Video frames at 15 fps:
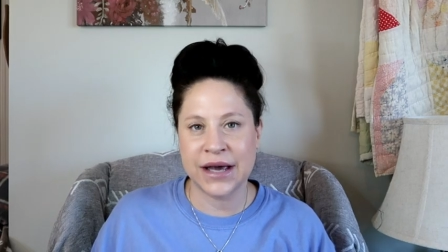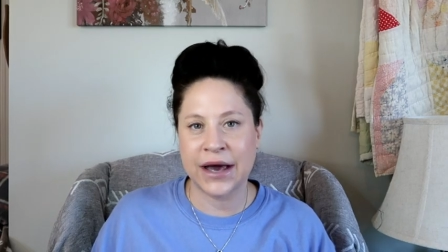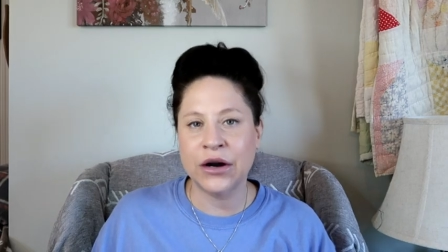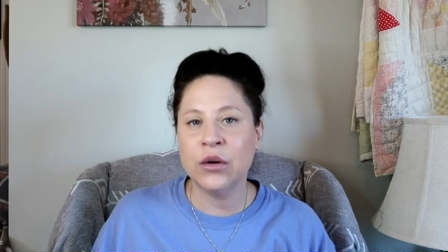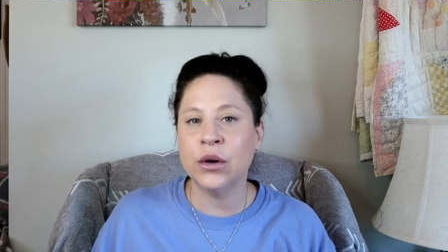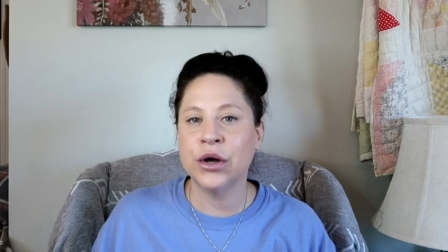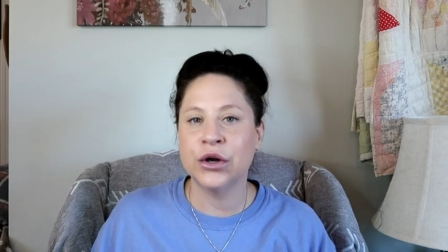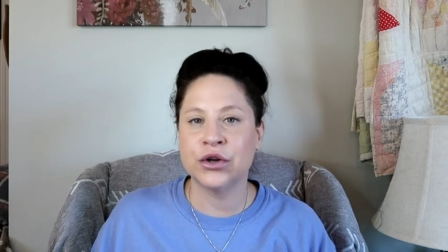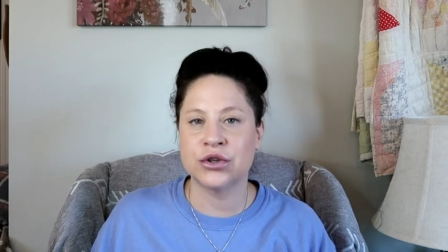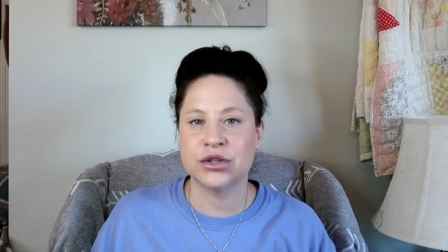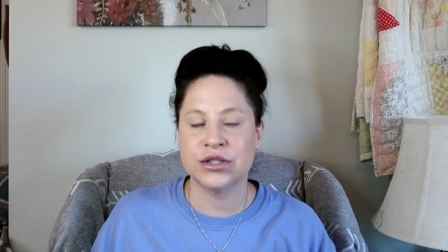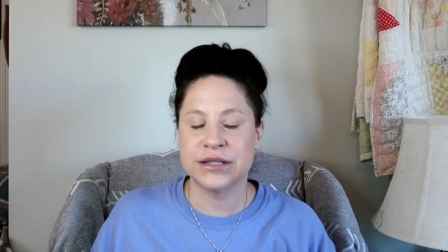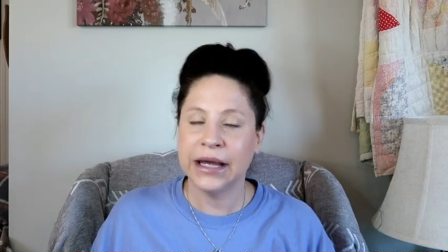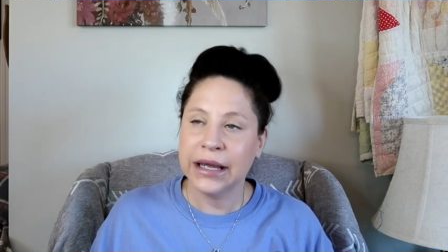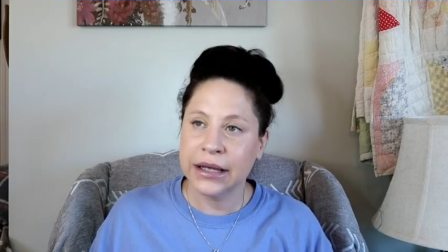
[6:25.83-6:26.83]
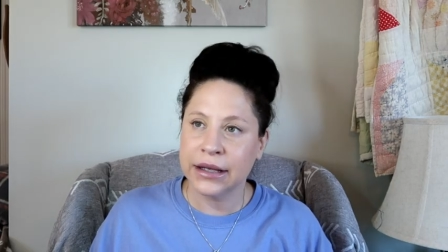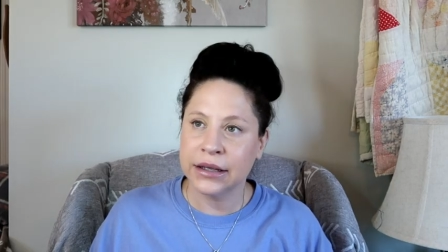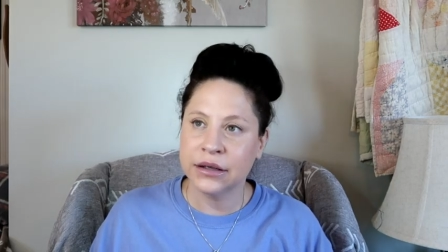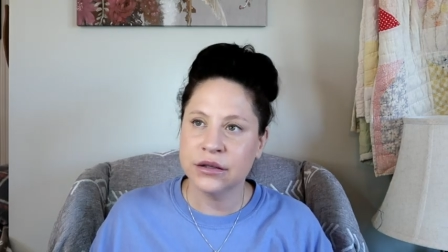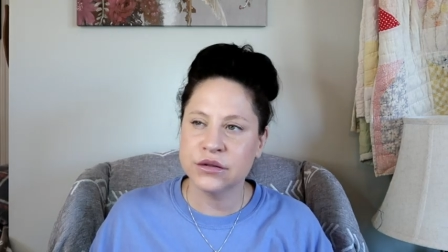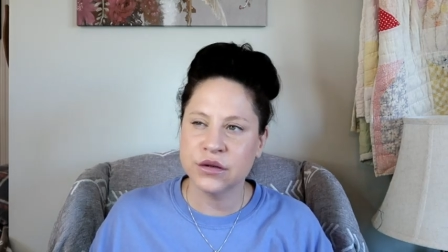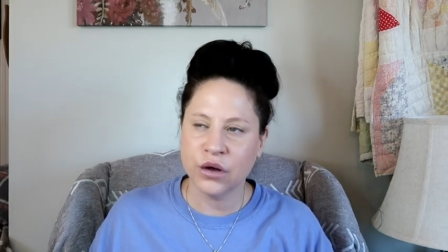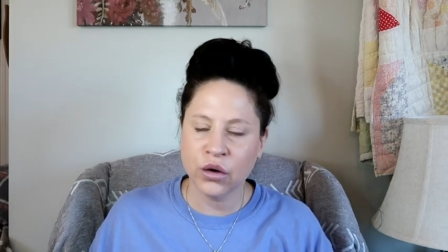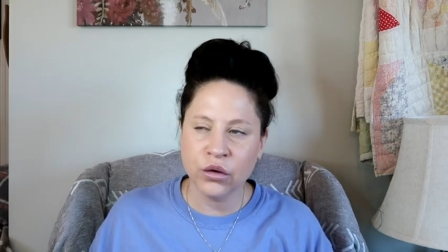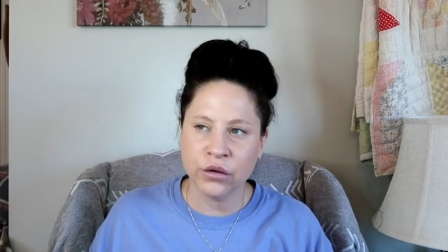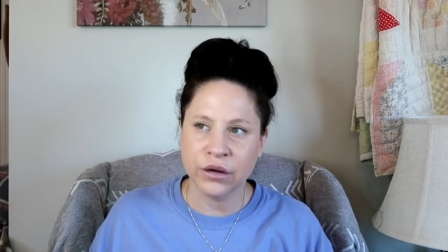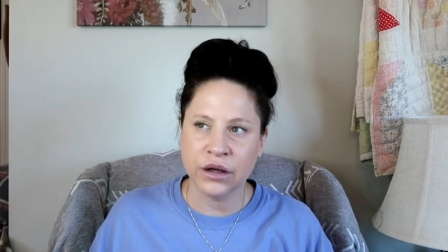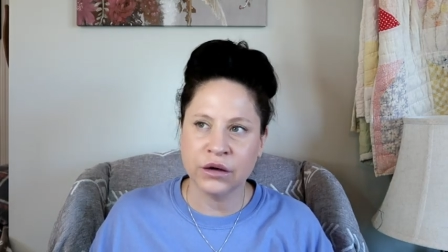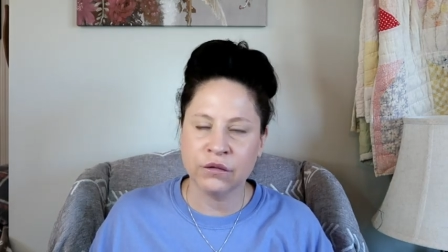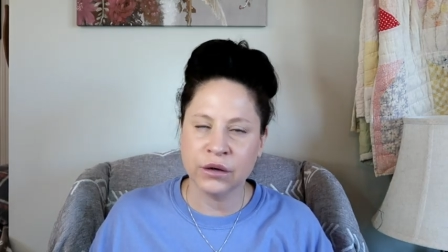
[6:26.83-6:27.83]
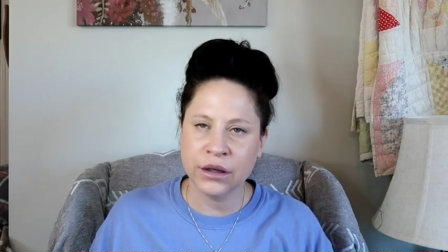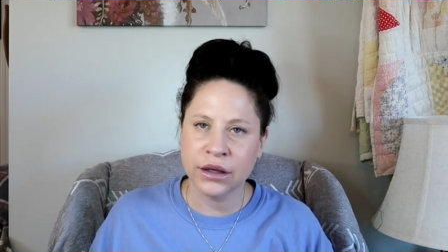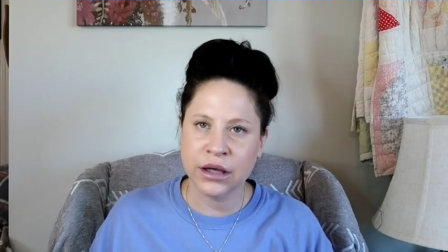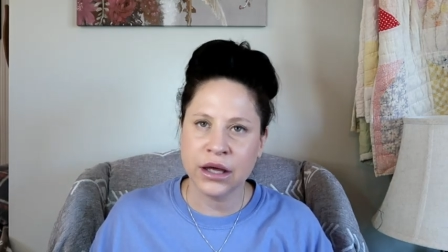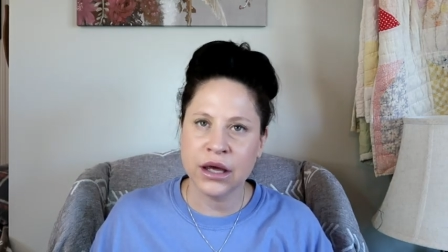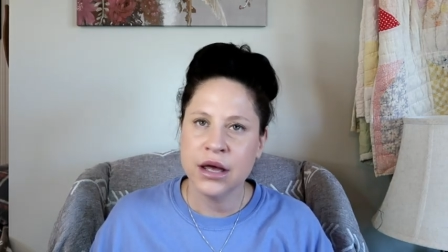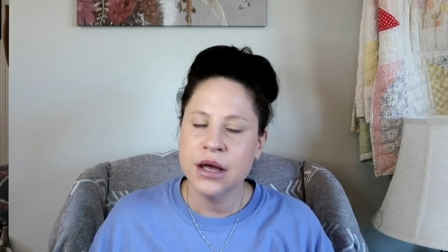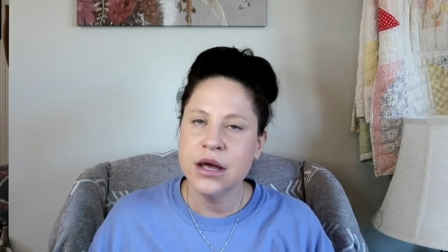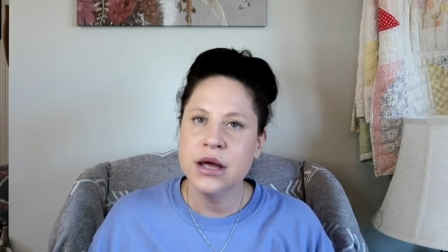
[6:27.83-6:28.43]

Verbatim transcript: I don't understand totally, really,